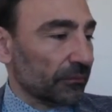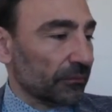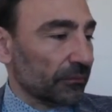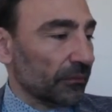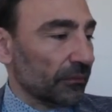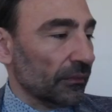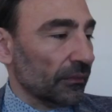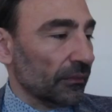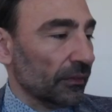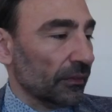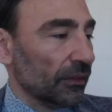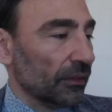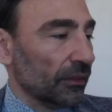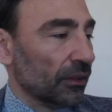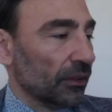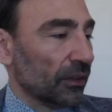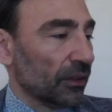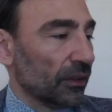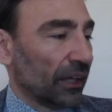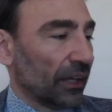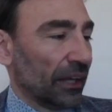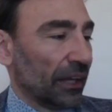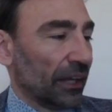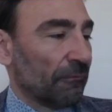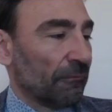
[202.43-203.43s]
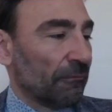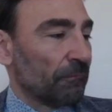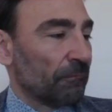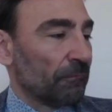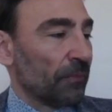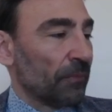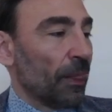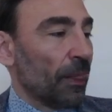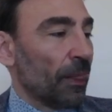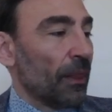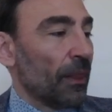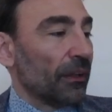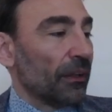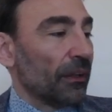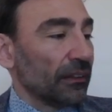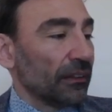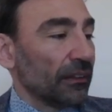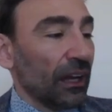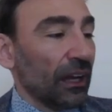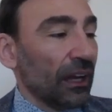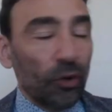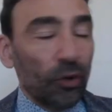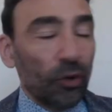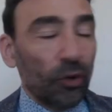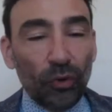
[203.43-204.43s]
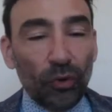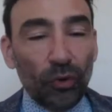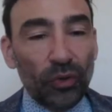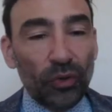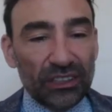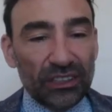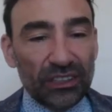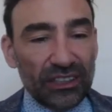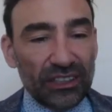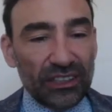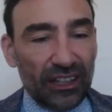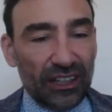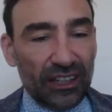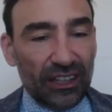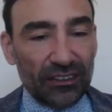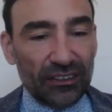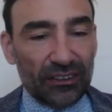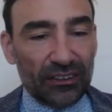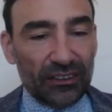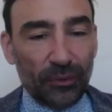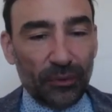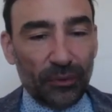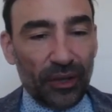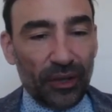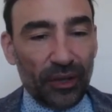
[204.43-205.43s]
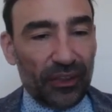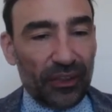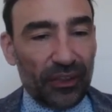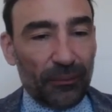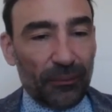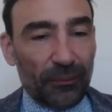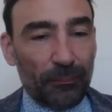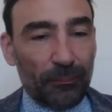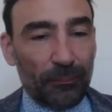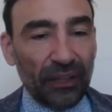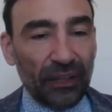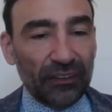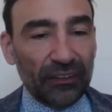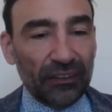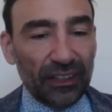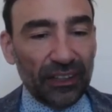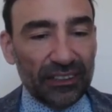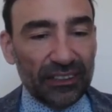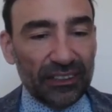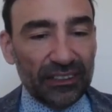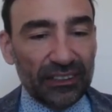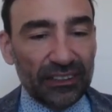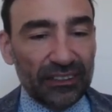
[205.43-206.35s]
Okay, now we start with pandas.